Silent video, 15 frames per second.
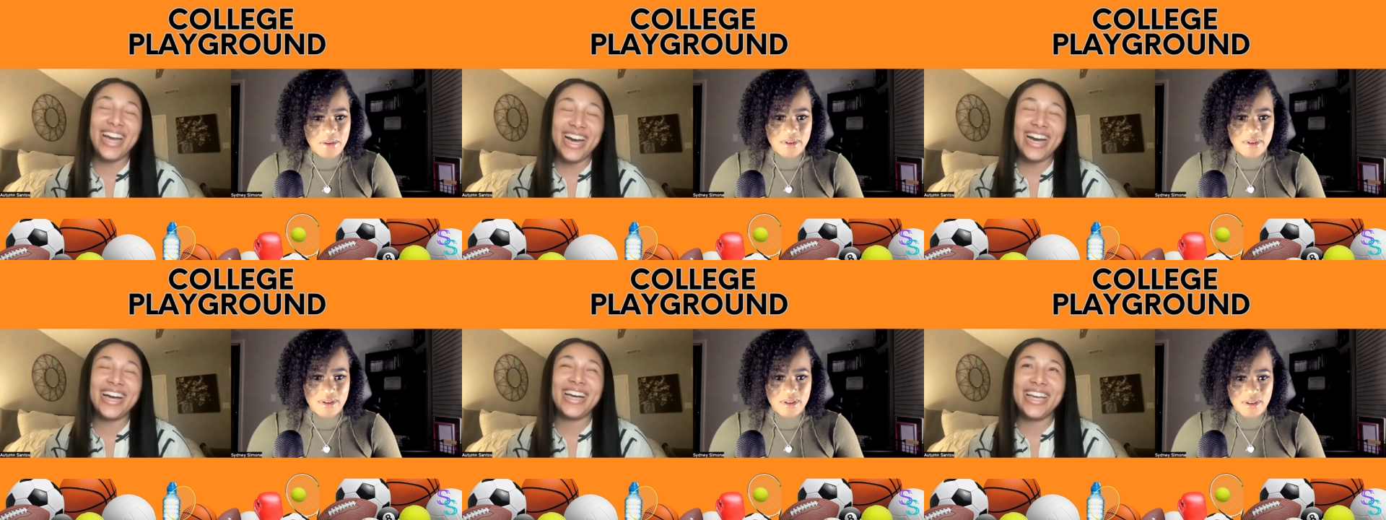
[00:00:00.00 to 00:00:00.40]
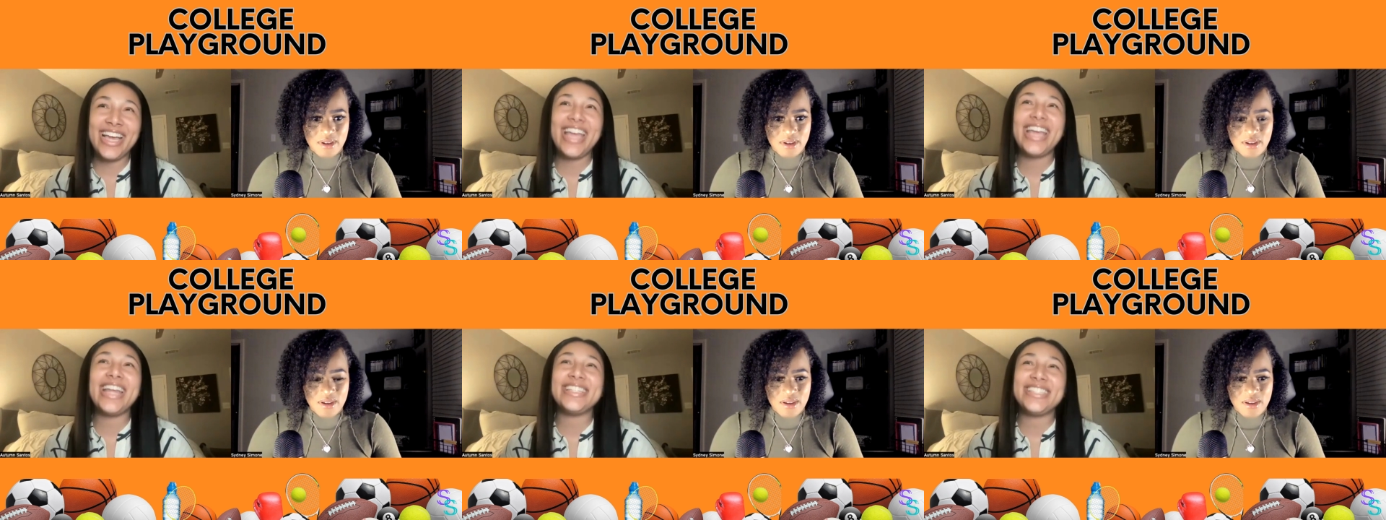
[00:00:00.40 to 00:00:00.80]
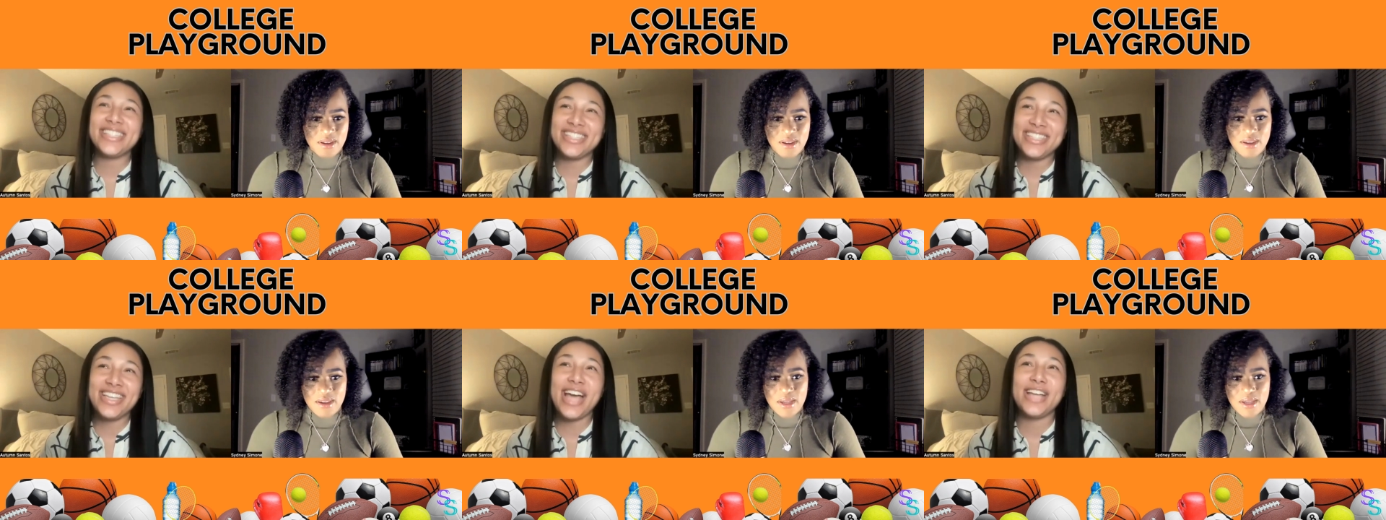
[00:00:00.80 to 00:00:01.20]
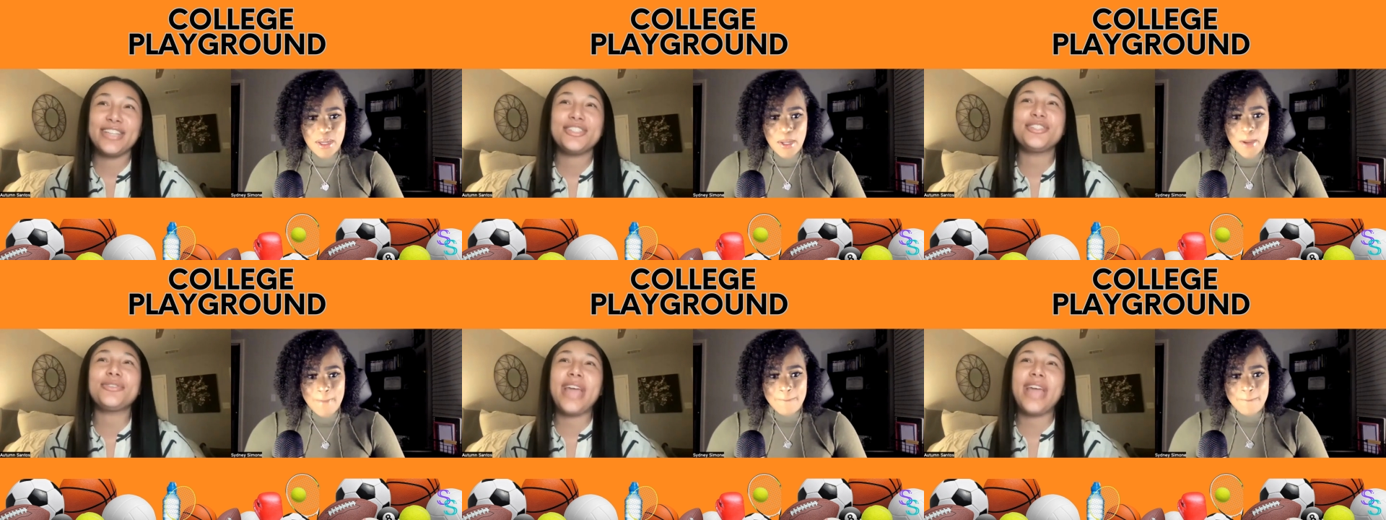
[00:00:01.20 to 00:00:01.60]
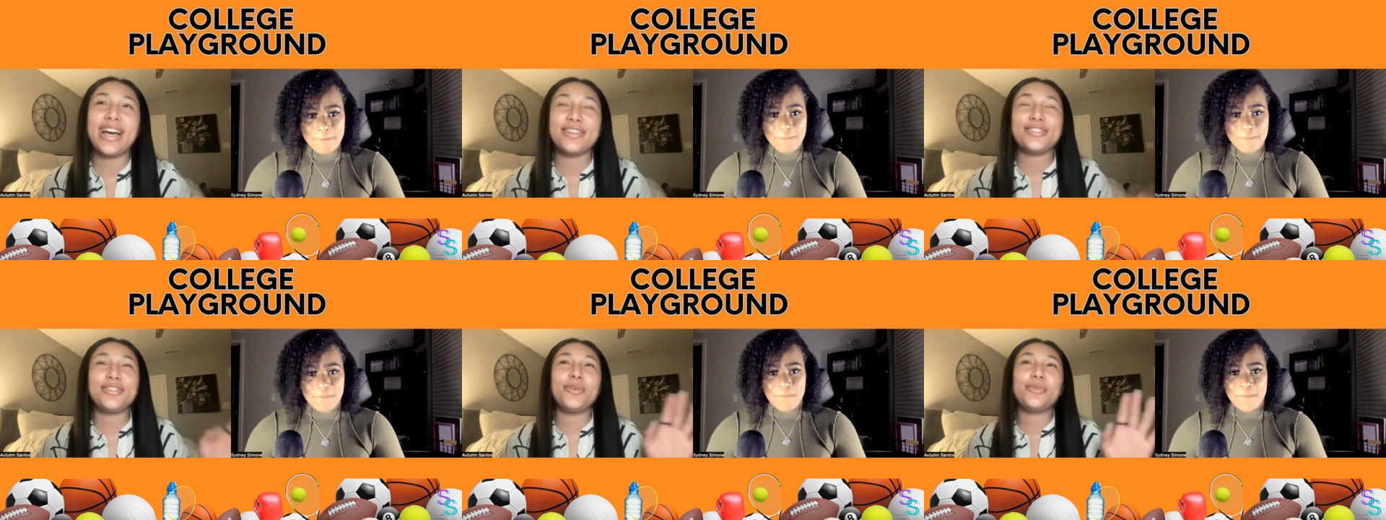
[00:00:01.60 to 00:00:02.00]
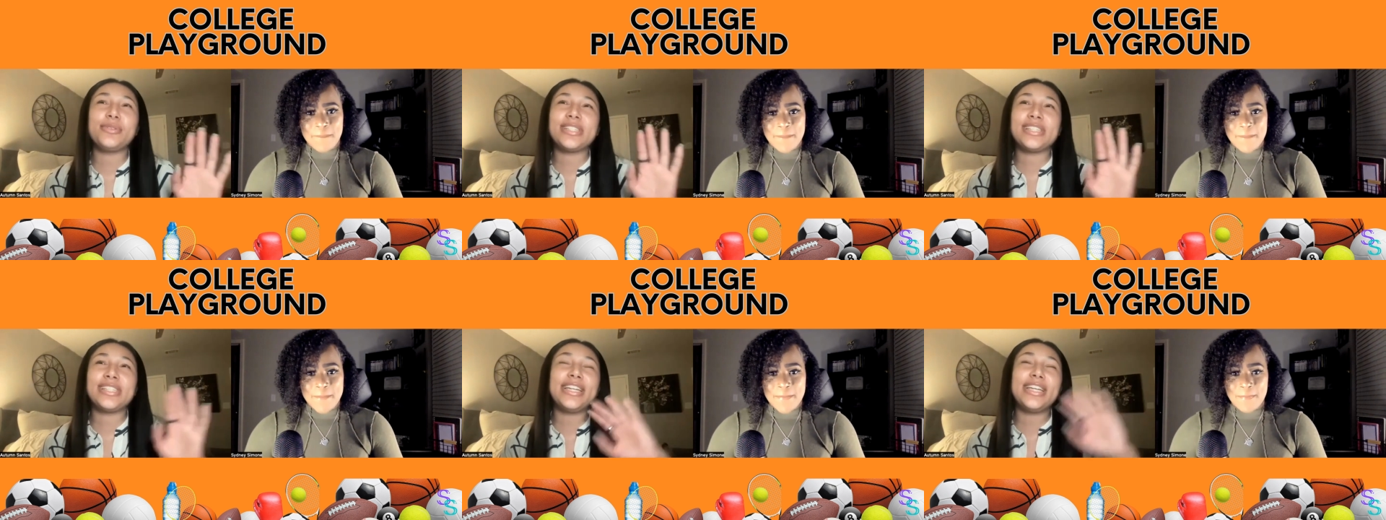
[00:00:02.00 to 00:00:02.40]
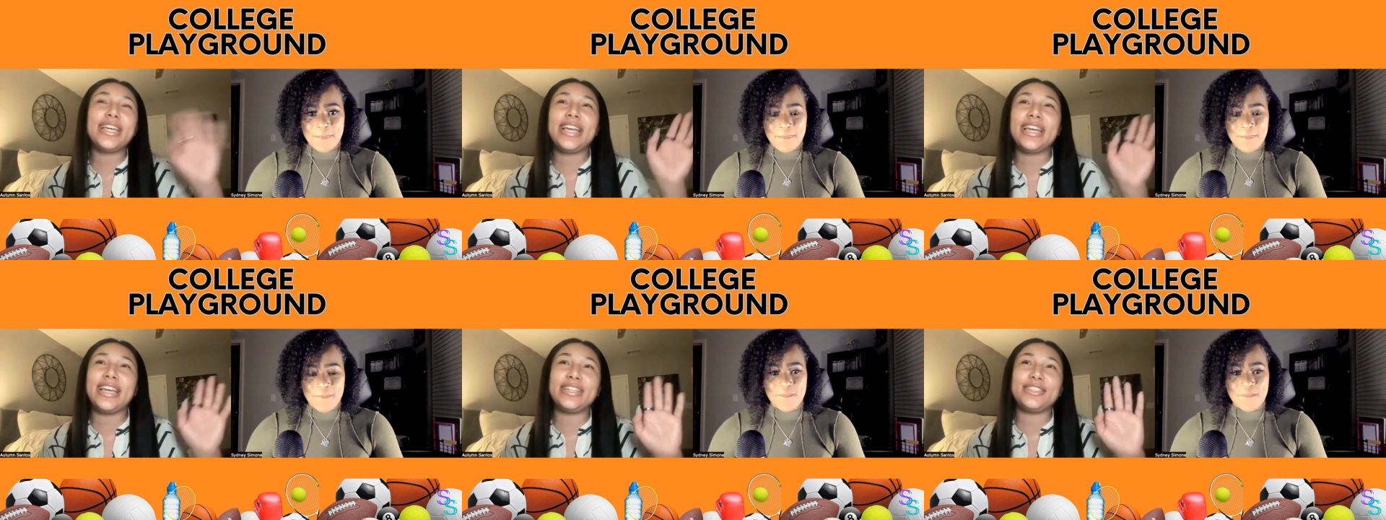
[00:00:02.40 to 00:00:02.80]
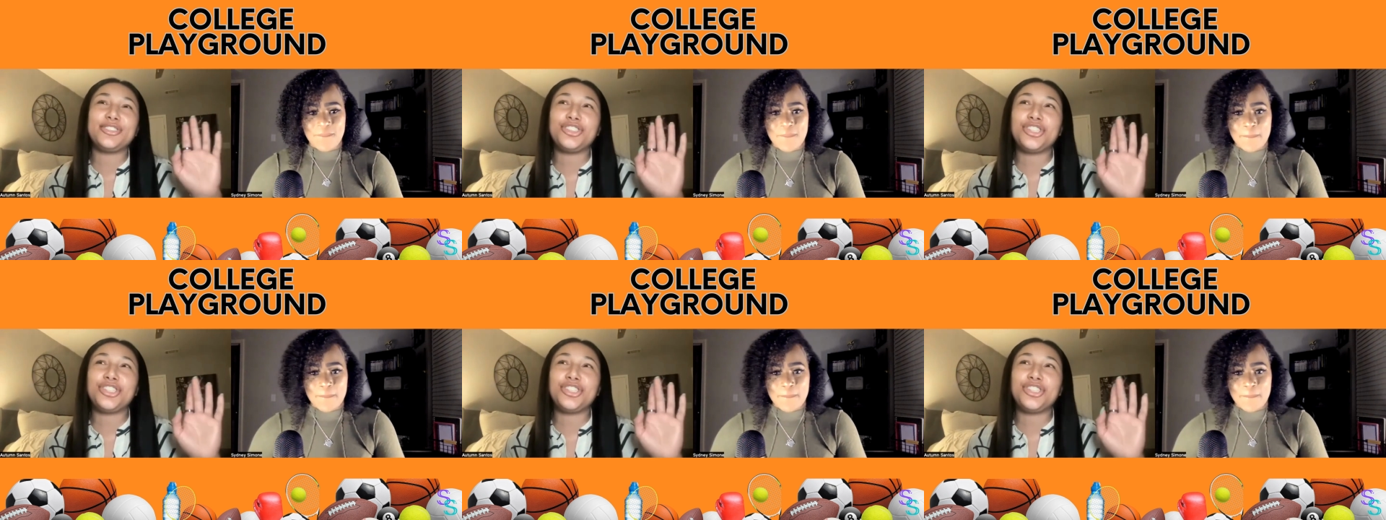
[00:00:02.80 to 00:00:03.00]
Speaker 1: Yeah, it is intense. So yeah, so Sydney,